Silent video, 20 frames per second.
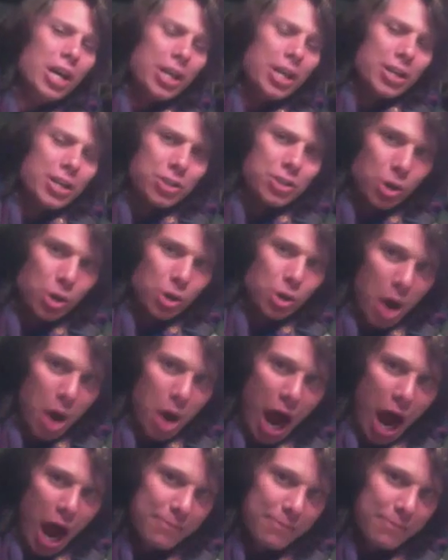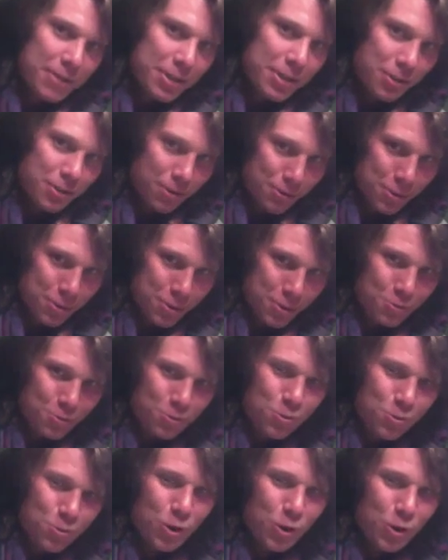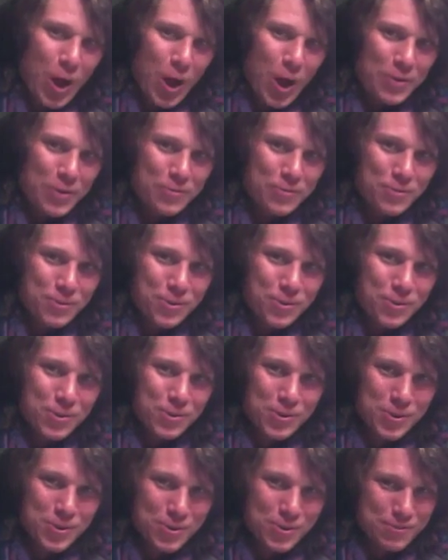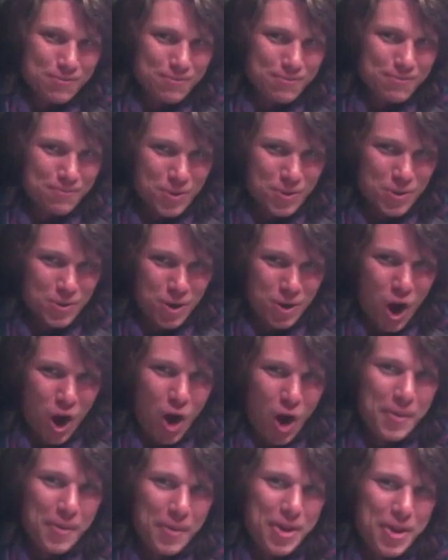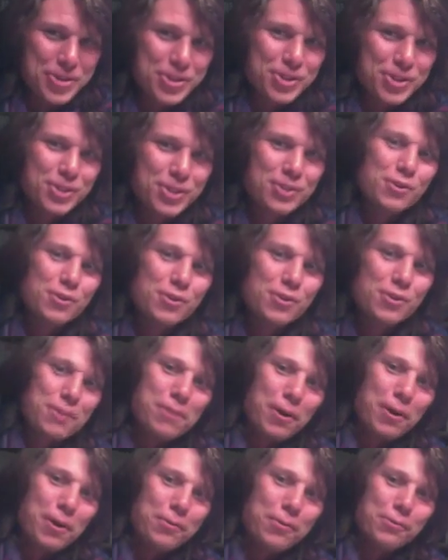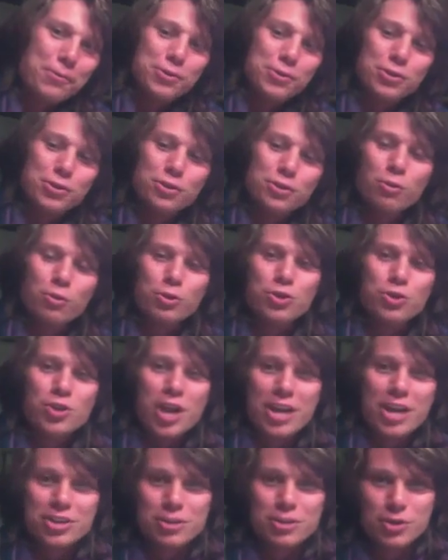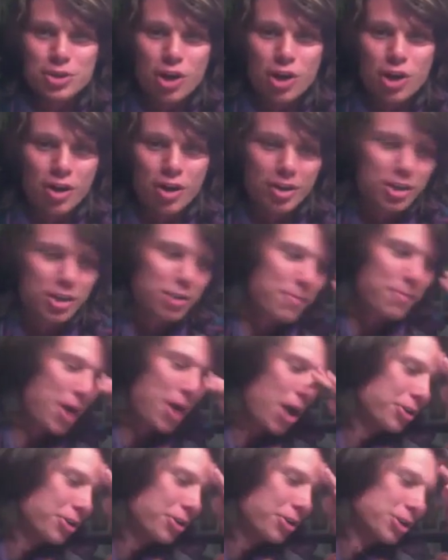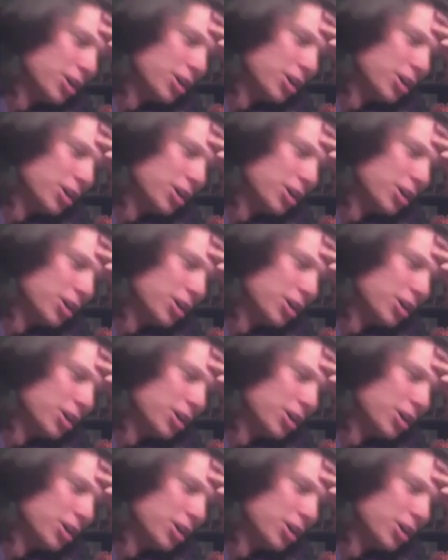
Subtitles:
So I've been going through a lot of your comments, your posts, what you guys have been talking about, and